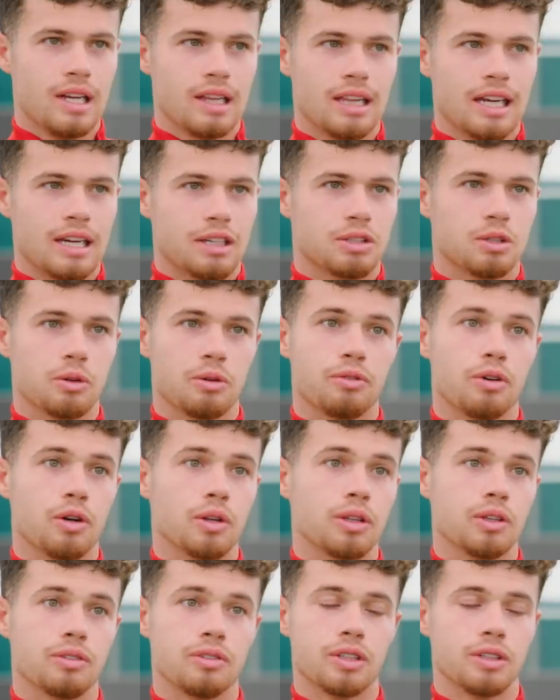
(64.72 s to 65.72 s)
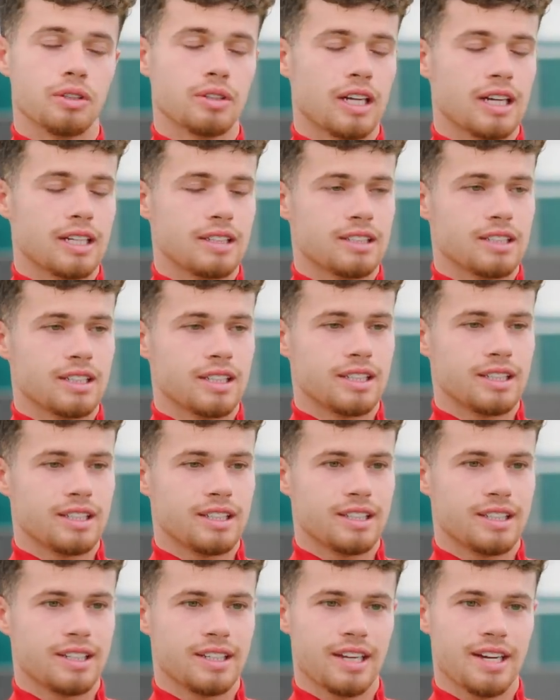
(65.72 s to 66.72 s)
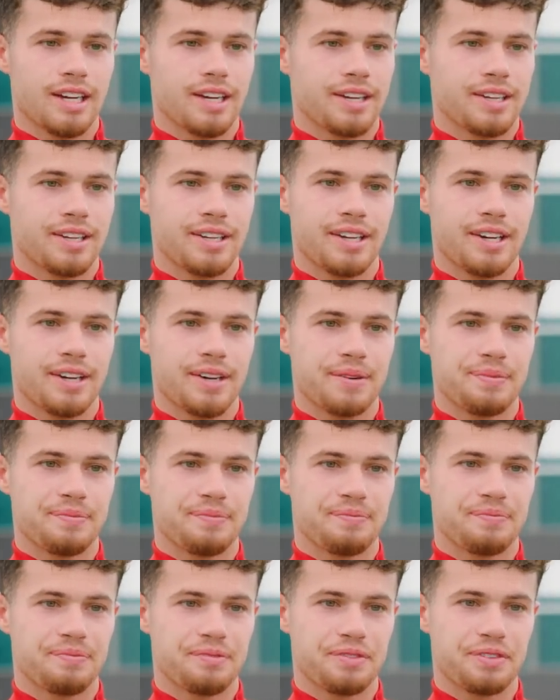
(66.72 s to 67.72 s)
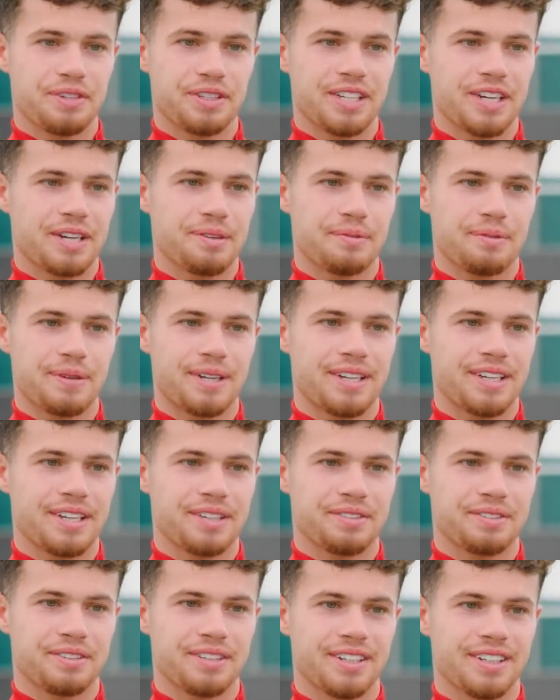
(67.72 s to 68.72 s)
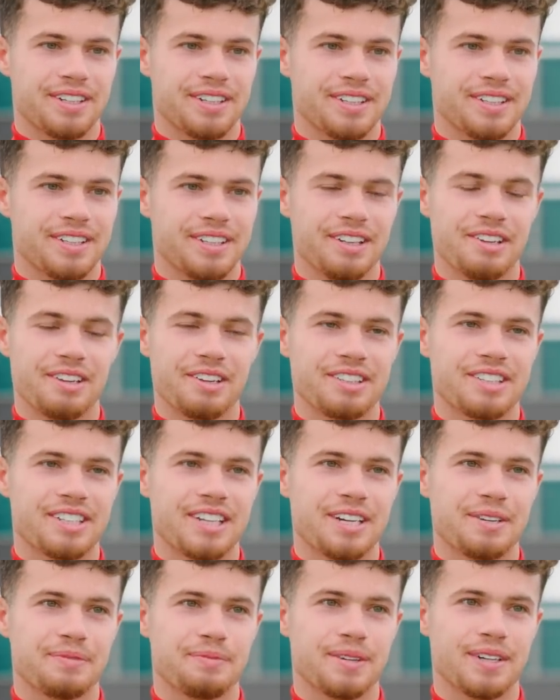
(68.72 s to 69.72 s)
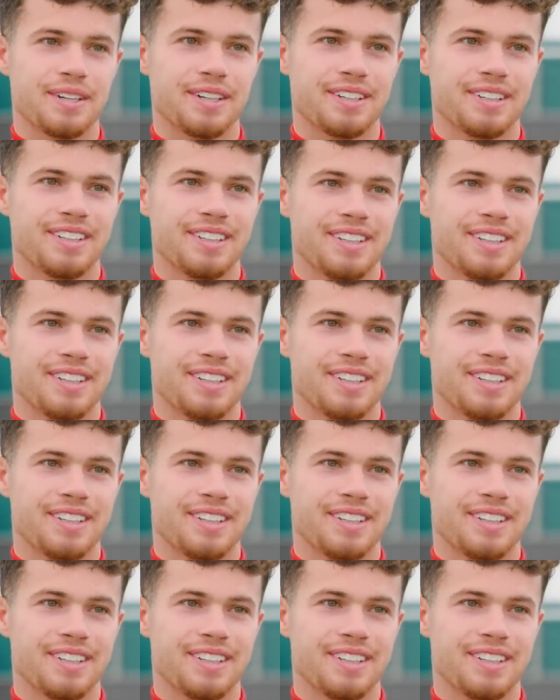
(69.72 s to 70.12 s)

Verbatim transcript: like so have all the other new lads and yeah, um, feels like I've been here for a long time, but